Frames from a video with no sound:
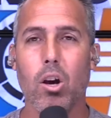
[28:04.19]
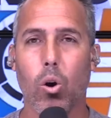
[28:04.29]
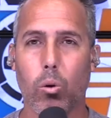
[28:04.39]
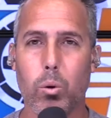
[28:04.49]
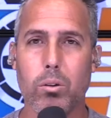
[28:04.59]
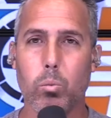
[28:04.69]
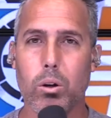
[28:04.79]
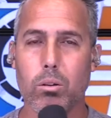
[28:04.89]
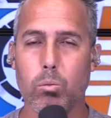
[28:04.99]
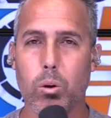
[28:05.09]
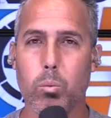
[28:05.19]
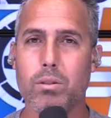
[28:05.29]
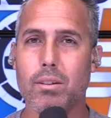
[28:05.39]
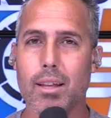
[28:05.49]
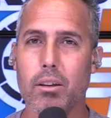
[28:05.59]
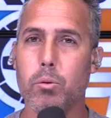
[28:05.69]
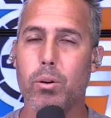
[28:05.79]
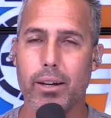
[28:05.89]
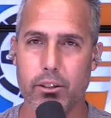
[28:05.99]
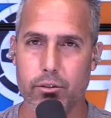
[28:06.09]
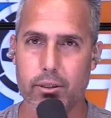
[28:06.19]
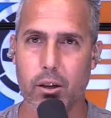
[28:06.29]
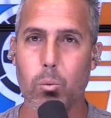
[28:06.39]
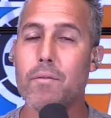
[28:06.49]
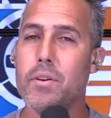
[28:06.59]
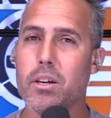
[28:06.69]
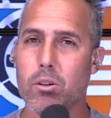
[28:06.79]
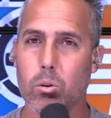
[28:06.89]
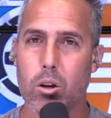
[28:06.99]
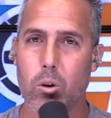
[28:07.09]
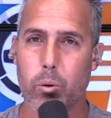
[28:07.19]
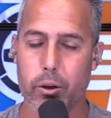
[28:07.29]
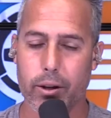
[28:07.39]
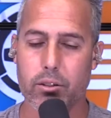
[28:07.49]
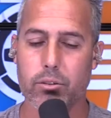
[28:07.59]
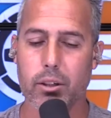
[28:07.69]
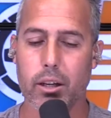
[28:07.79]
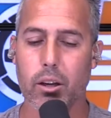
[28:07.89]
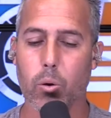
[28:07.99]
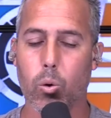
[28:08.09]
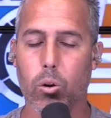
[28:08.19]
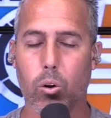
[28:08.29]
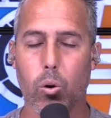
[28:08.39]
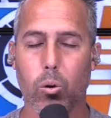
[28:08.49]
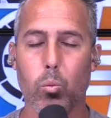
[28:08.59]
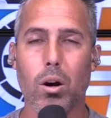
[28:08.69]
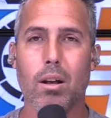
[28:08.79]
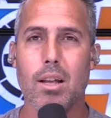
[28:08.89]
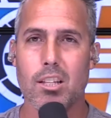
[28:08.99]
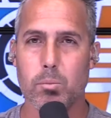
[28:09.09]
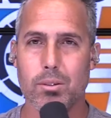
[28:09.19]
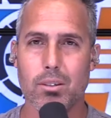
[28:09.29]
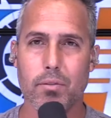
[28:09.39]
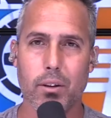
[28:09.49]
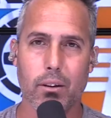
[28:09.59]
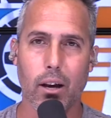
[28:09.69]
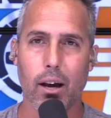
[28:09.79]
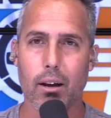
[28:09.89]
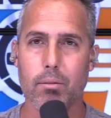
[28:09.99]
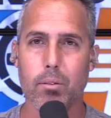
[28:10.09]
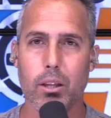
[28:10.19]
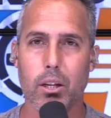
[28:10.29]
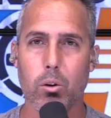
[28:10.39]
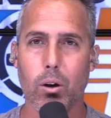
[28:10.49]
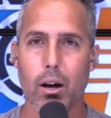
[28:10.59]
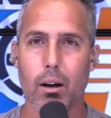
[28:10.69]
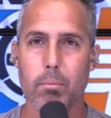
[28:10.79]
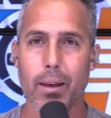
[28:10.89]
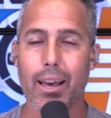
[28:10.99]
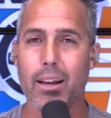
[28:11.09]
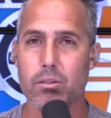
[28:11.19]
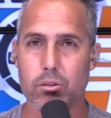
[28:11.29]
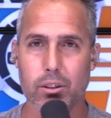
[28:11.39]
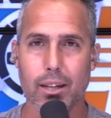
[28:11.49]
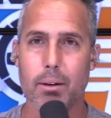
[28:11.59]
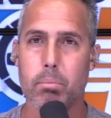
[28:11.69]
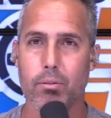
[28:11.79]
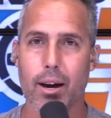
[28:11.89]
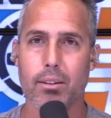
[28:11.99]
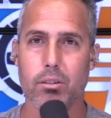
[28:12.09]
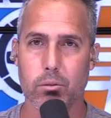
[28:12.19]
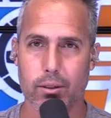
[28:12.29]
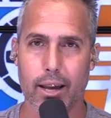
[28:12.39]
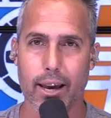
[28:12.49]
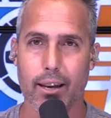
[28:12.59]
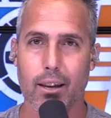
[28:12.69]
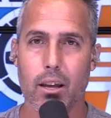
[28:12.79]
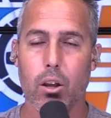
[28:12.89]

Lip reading: Or what was it that you were interested in? What vehicle were you interested in? Or what specific, answers can I provide to you today?